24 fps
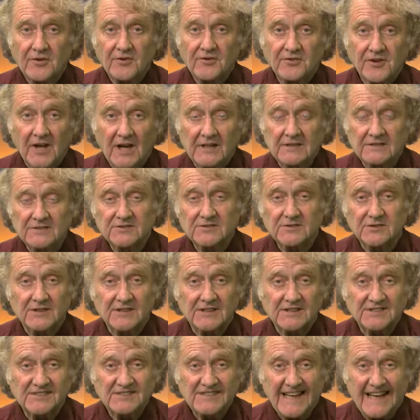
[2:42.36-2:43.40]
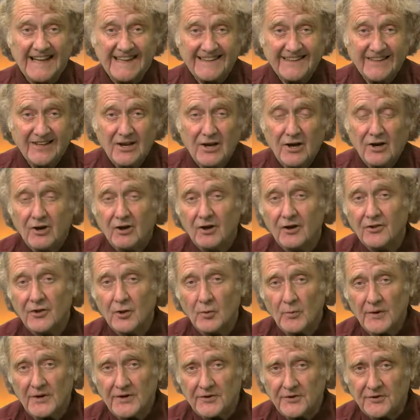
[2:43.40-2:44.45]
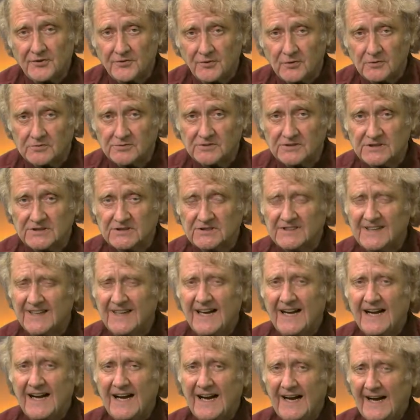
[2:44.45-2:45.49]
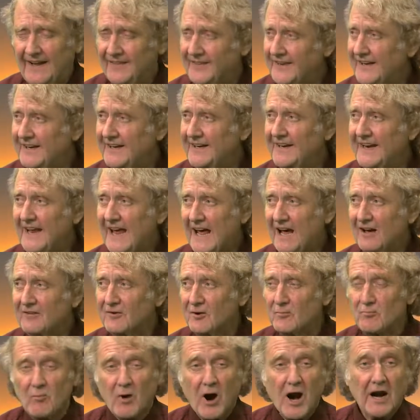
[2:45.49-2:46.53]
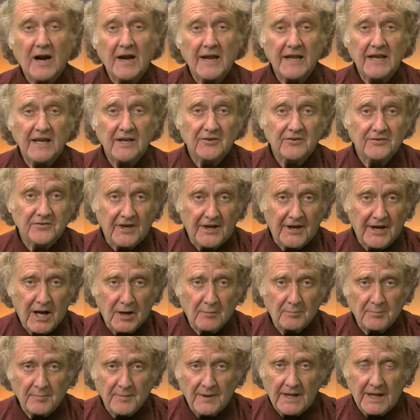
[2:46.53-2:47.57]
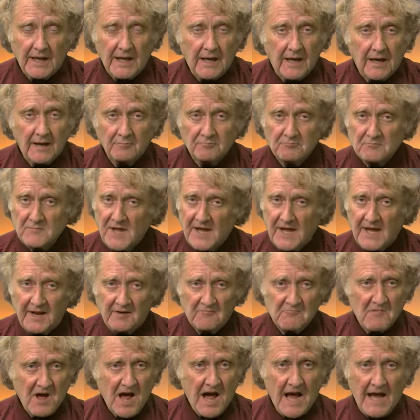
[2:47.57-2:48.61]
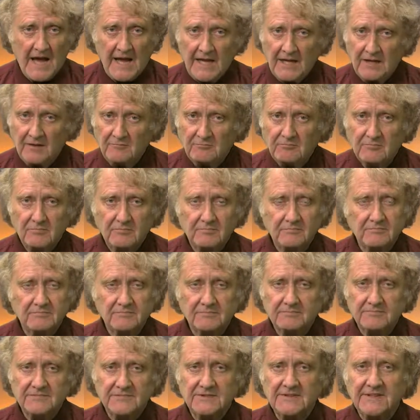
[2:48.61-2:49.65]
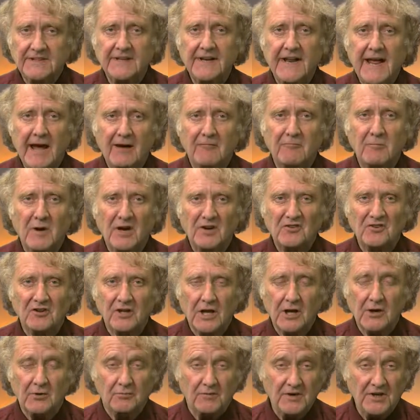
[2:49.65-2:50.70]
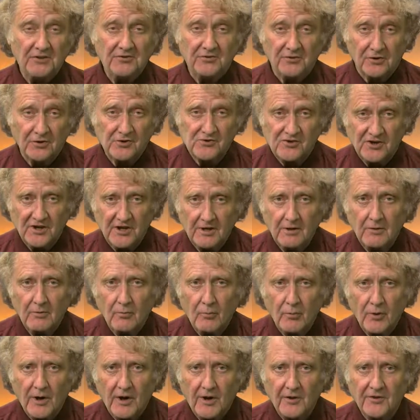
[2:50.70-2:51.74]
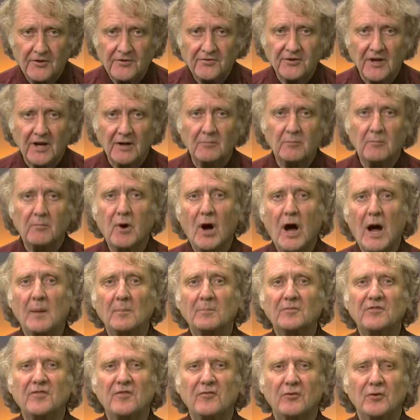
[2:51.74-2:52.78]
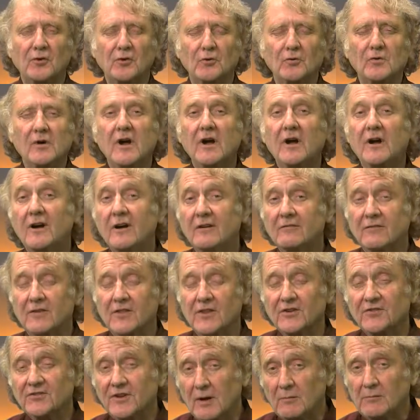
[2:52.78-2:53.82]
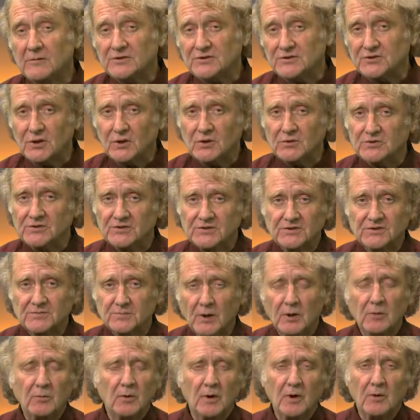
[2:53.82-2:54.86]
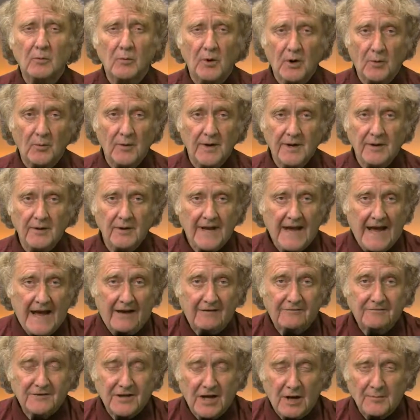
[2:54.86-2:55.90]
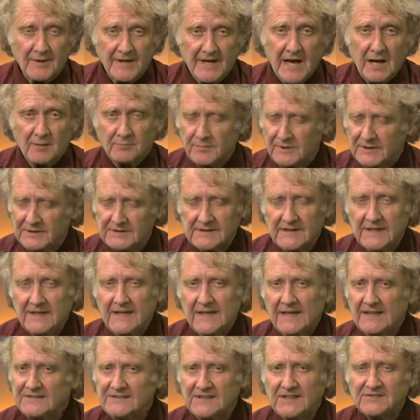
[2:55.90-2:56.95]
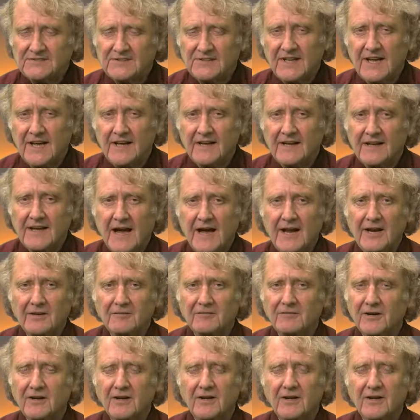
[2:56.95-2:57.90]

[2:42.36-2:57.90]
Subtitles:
sun is going to set on the winter solstice. They didn't have a marking set up, and I didn't have much luck researching where the sun pops through for the summer solstice, but where we have coming up. But just kind of